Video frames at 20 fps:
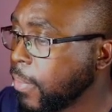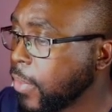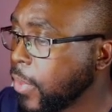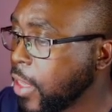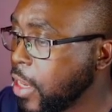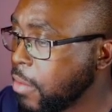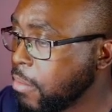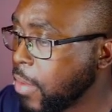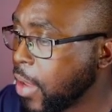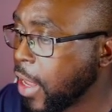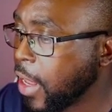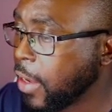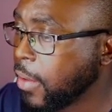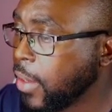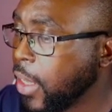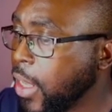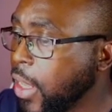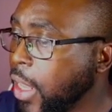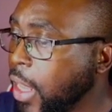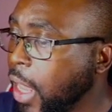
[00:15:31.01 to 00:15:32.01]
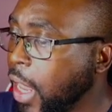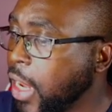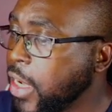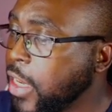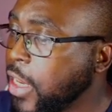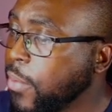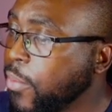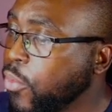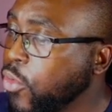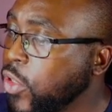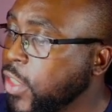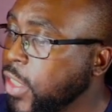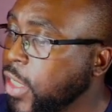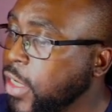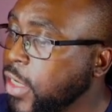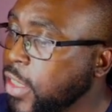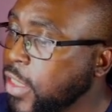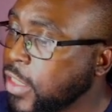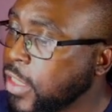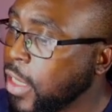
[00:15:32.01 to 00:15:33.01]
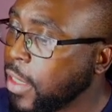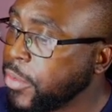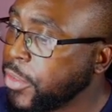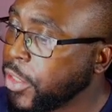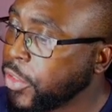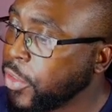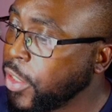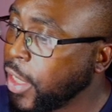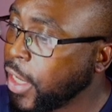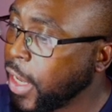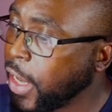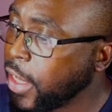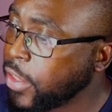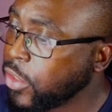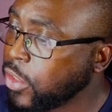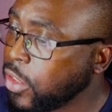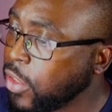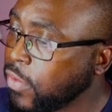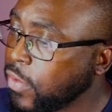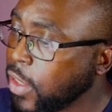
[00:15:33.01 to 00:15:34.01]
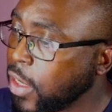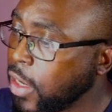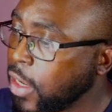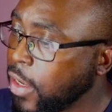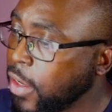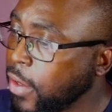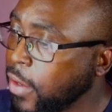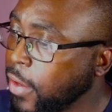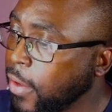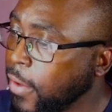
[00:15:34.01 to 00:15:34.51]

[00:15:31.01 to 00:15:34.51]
in man, and then present the subject to the angels of God